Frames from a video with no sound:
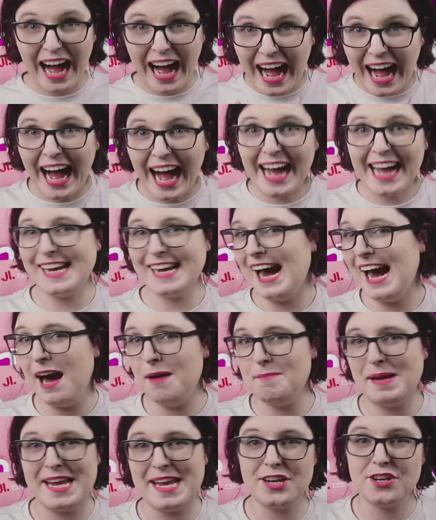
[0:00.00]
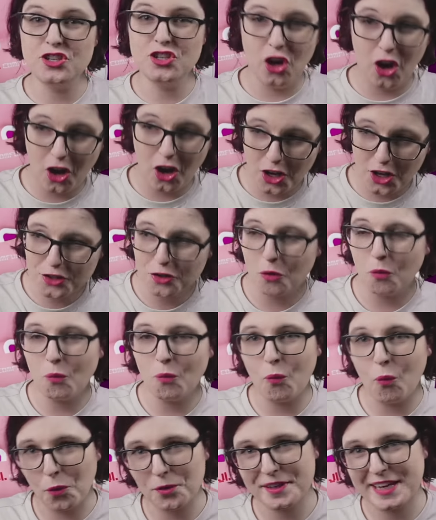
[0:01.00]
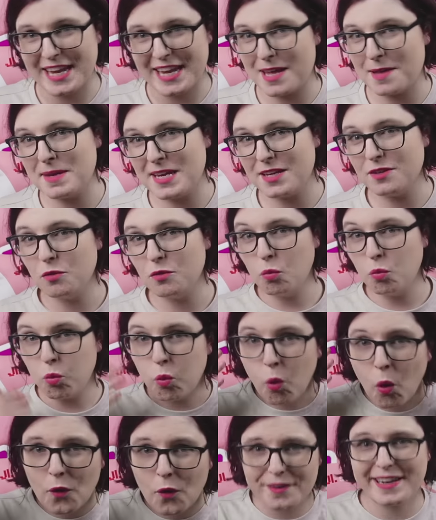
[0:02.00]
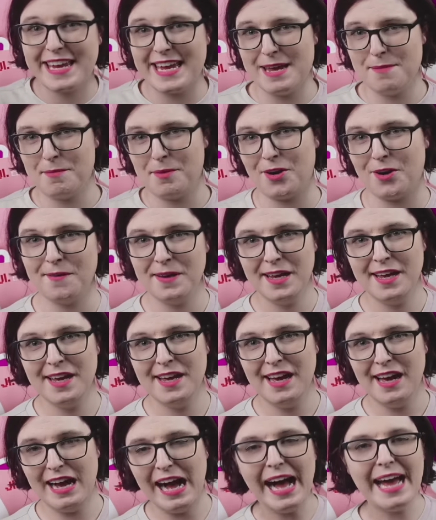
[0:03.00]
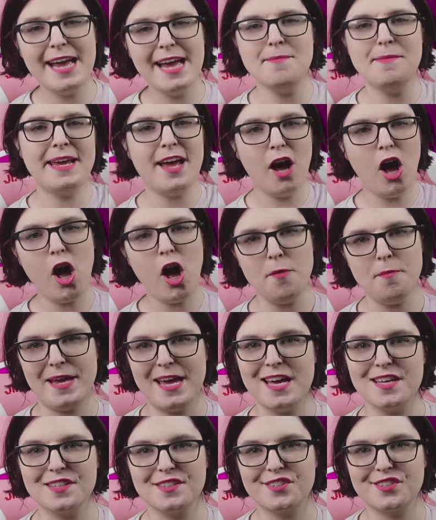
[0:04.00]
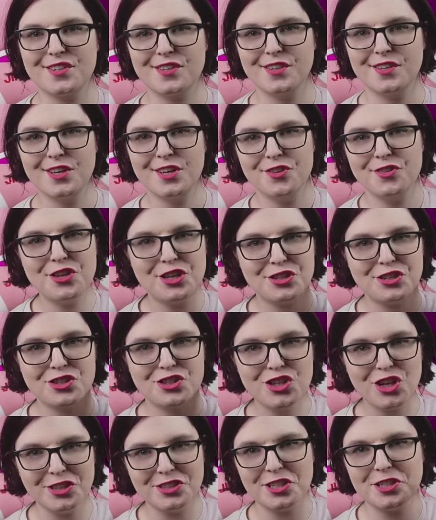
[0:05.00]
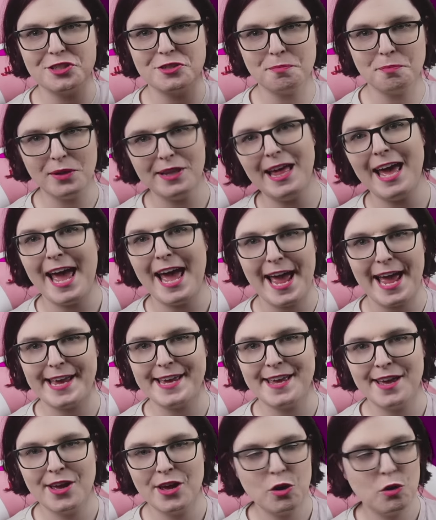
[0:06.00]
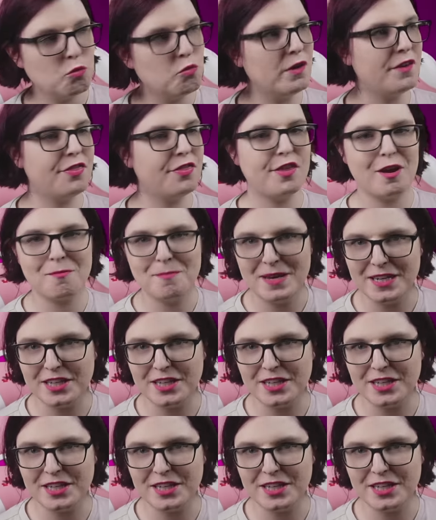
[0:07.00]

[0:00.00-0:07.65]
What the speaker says: I am a non-wargaming wargamer. I am a hobbyist that doesn't play with their